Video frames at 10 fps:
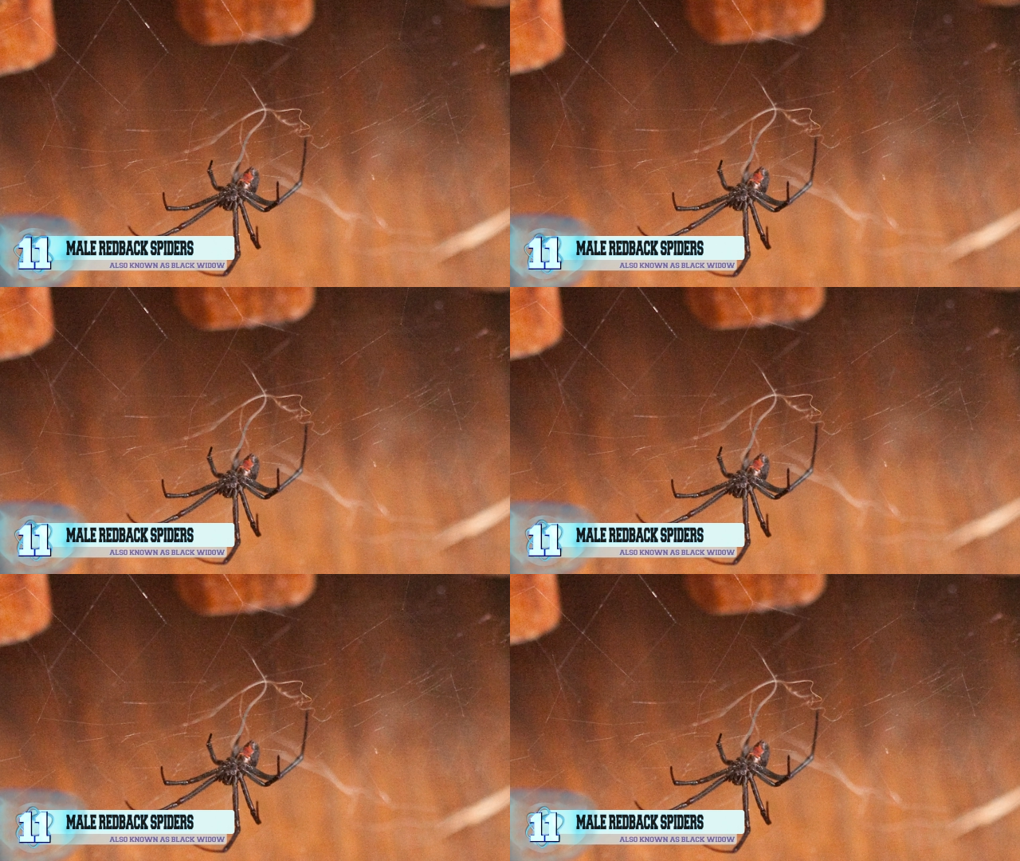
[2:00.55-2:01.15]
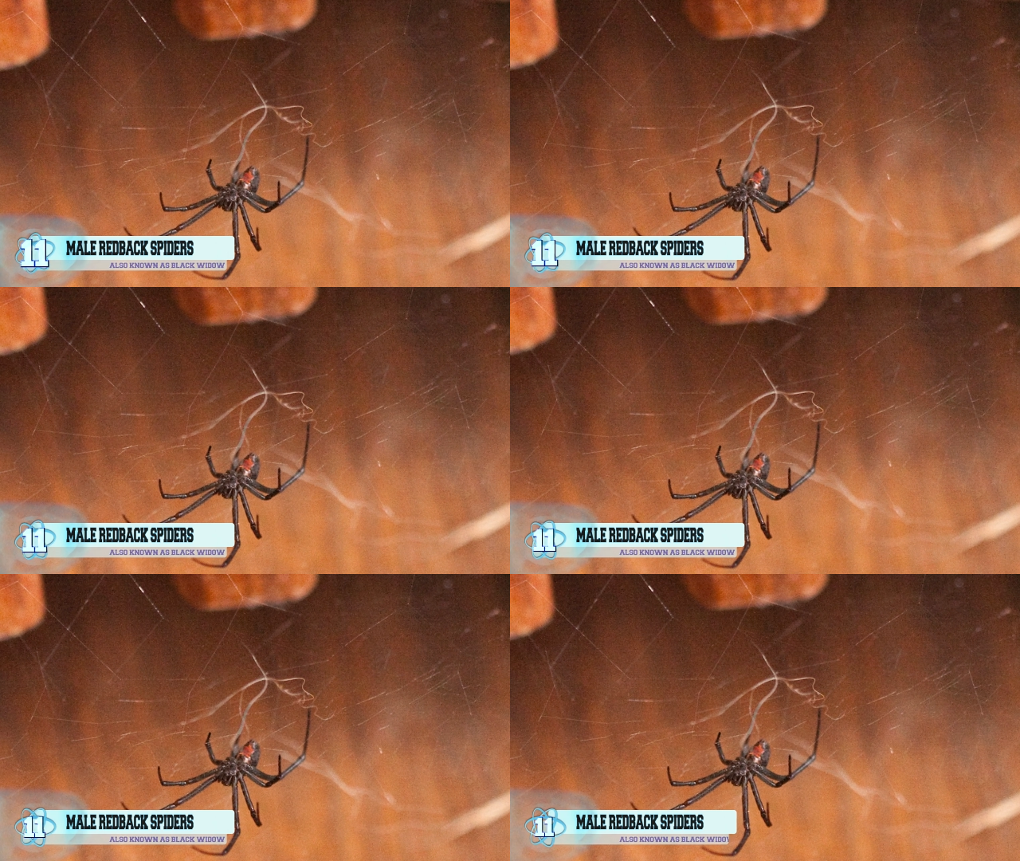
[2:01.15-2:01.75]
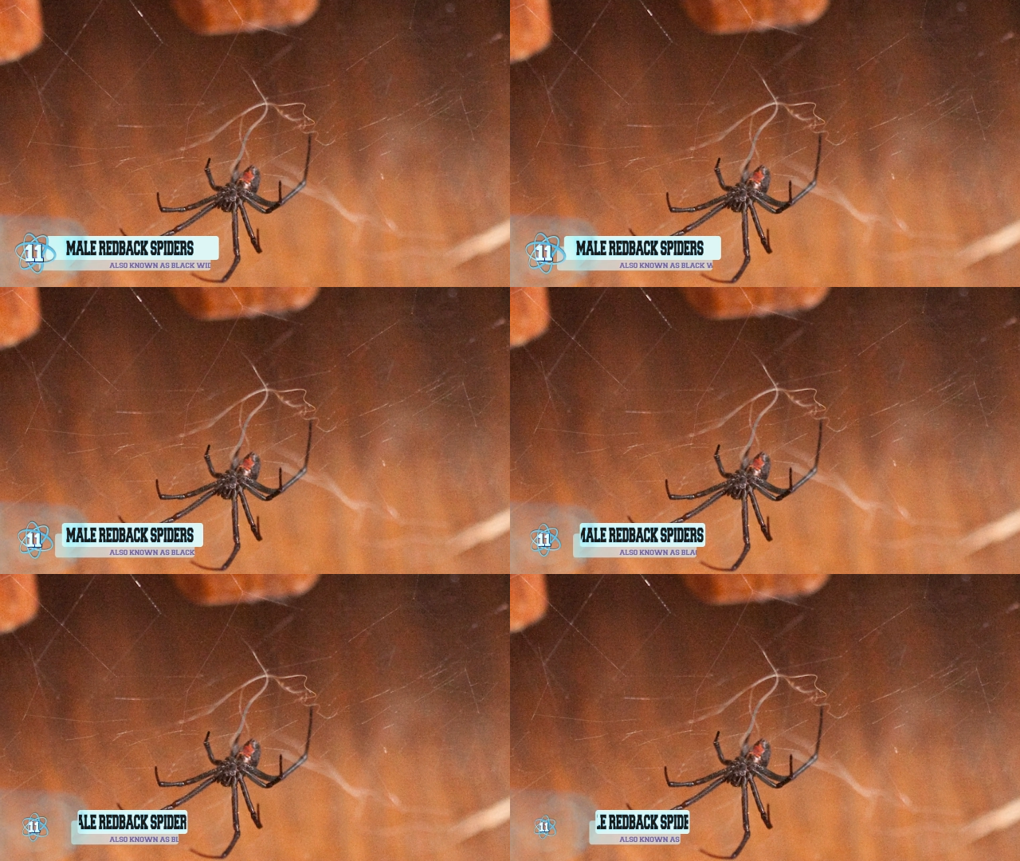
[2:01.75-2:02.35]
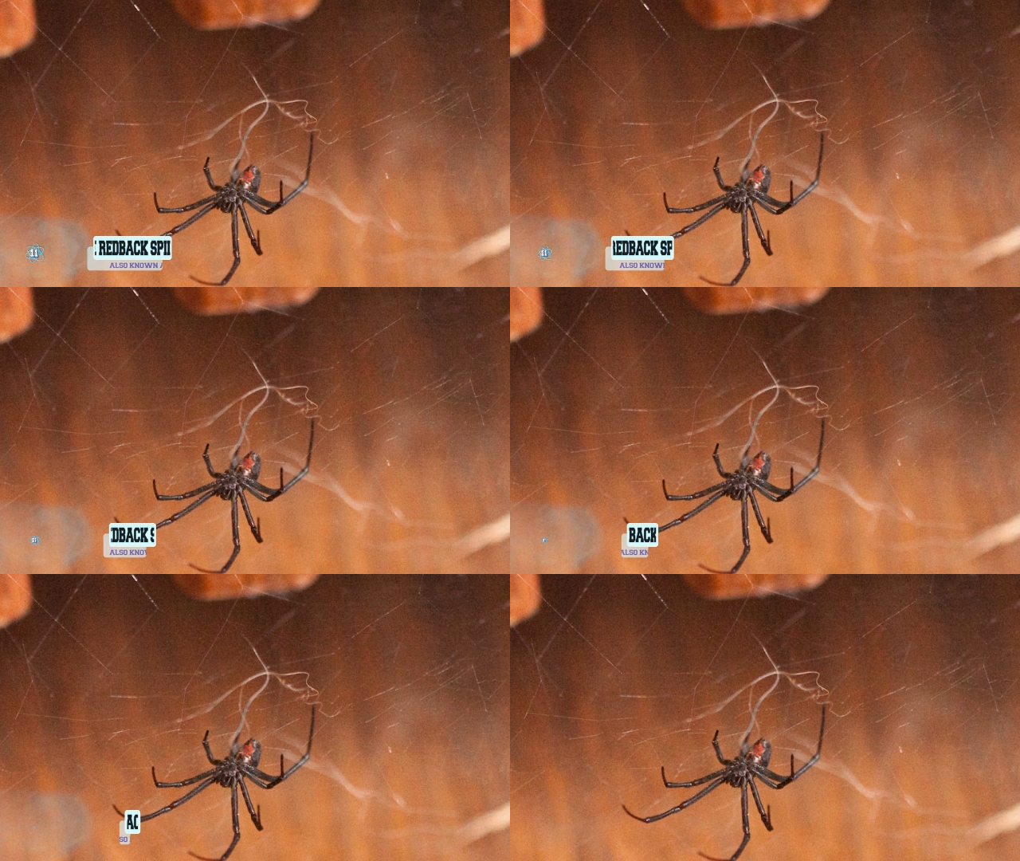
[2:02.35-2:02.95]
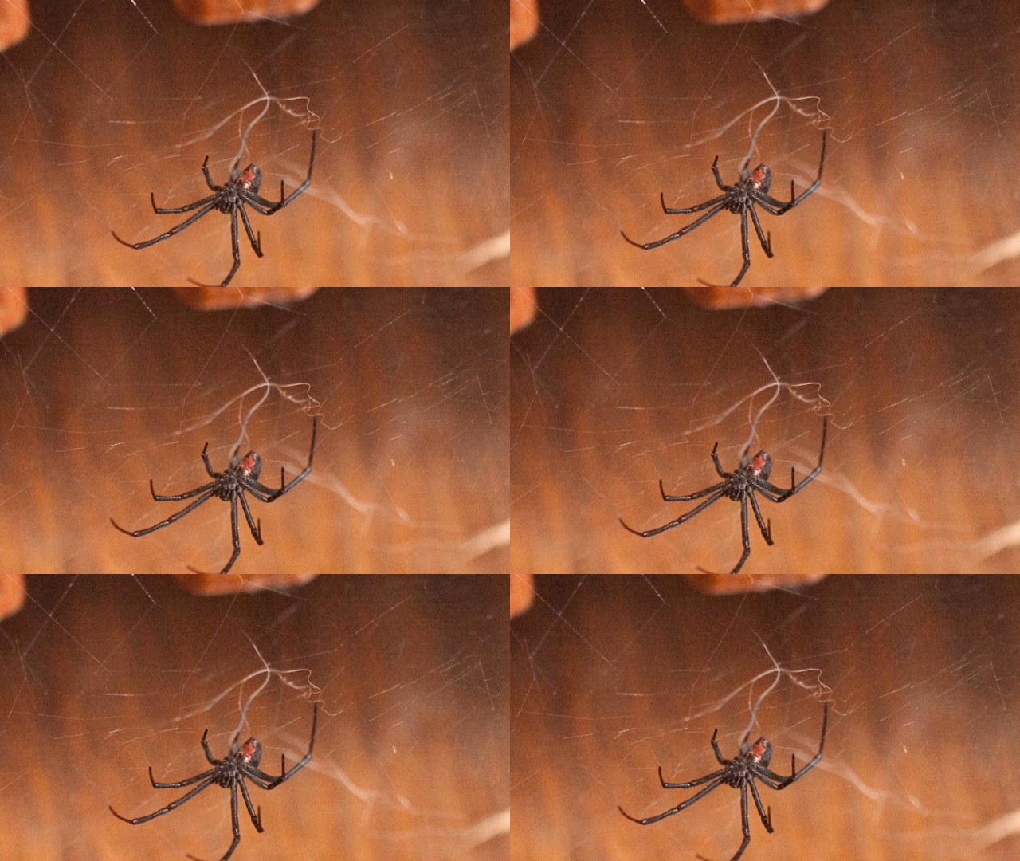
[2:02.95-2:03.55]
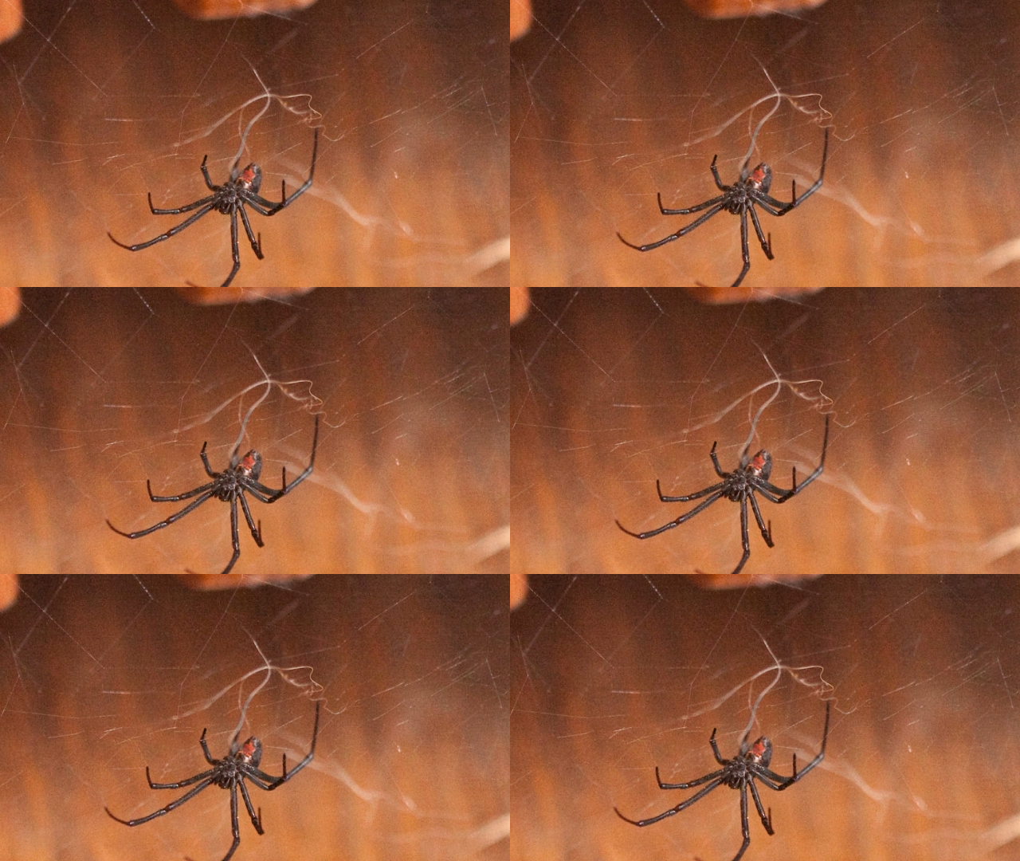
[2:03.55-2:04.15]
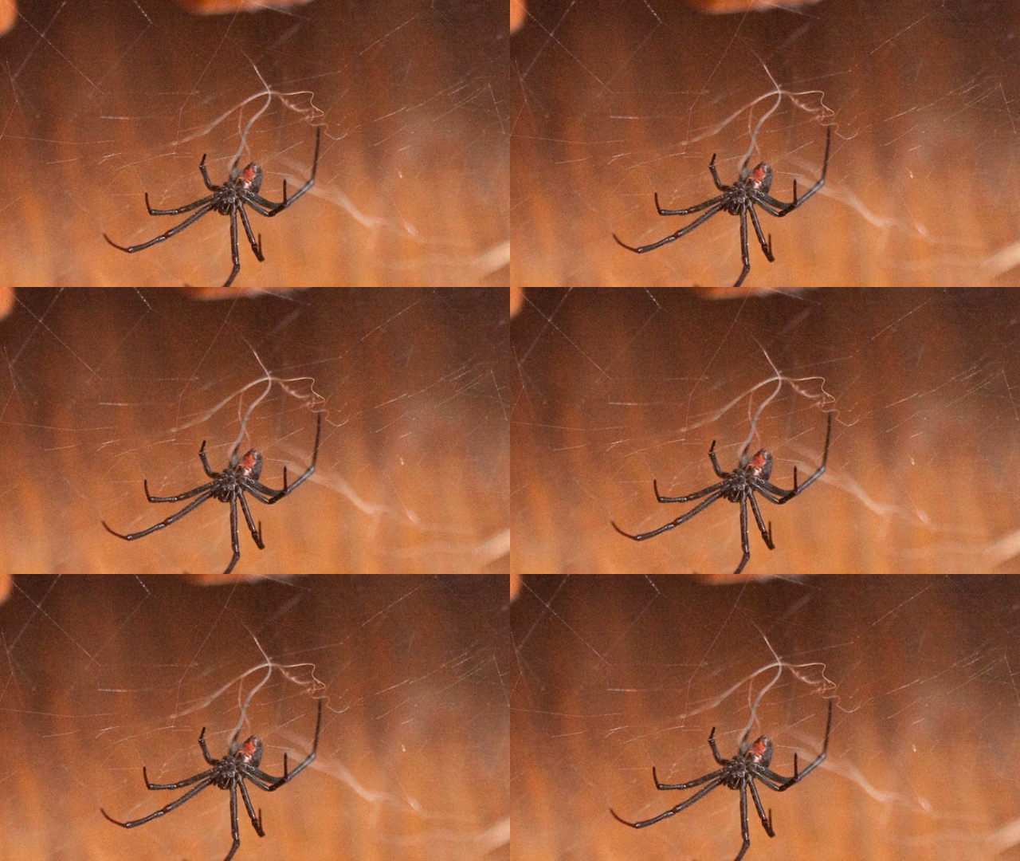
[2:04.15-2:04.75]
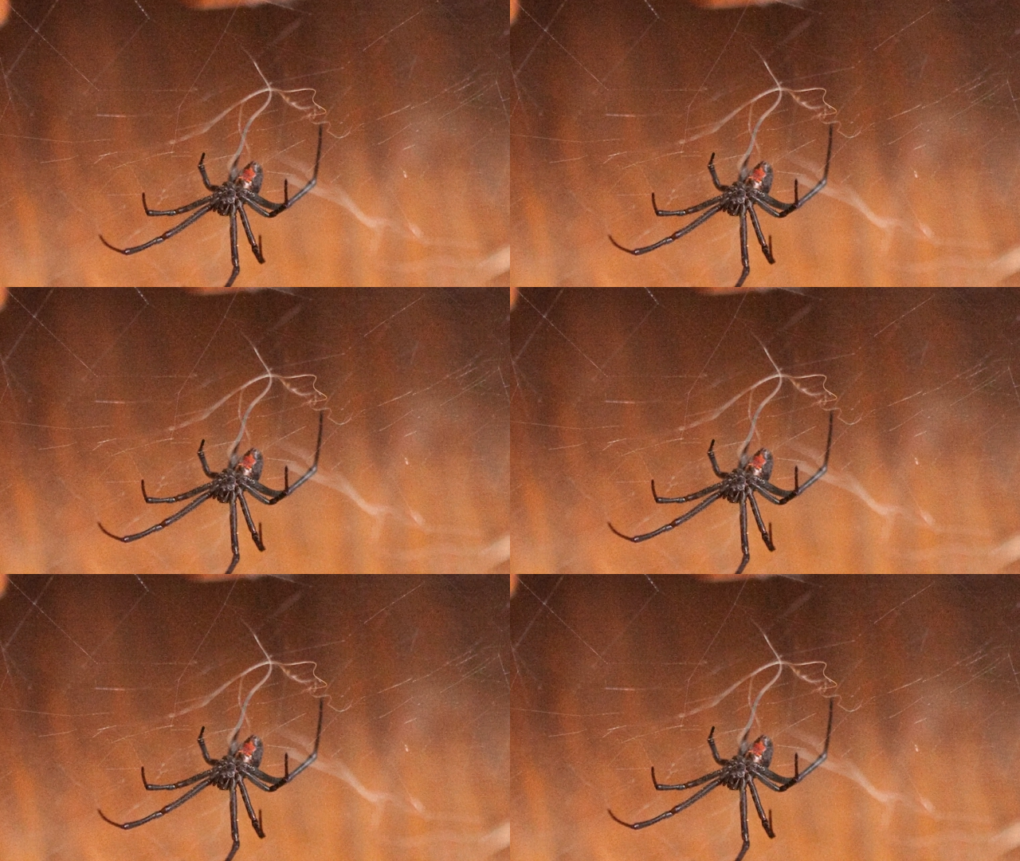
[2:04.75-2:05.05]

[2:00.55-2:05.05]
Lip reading: Nobody's mouth can be seen.